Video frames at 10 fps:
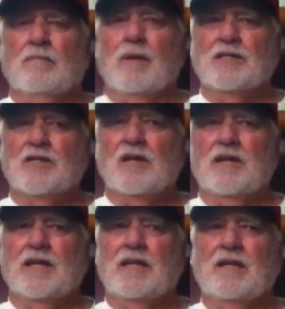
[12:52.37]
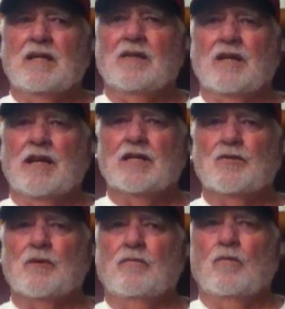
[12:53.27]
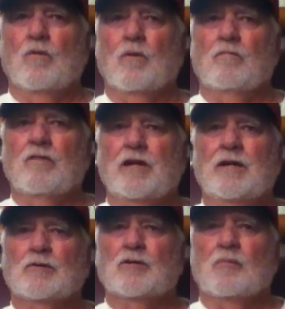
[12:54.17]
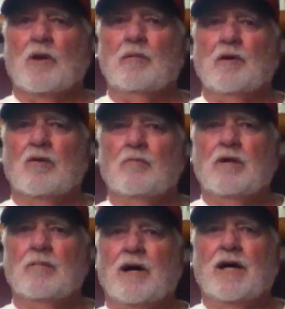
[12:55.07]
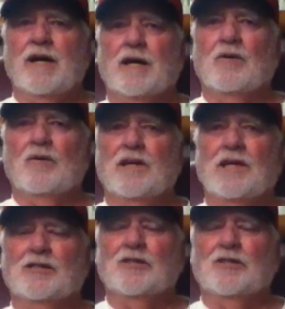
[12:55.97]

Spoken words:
Basically, the next 3 or 4 videos are probably going to be about Aunt Colleen.